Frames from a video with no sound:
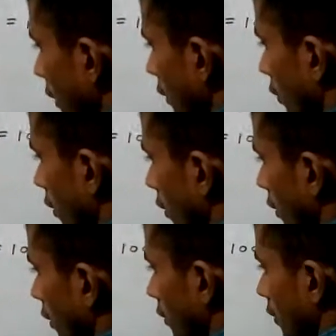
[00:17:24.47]
Capital
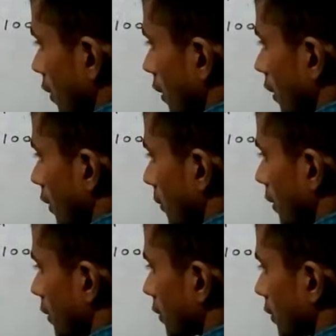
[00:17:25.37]
A, okay,
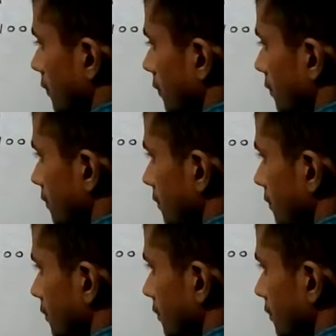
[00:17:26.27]
a plus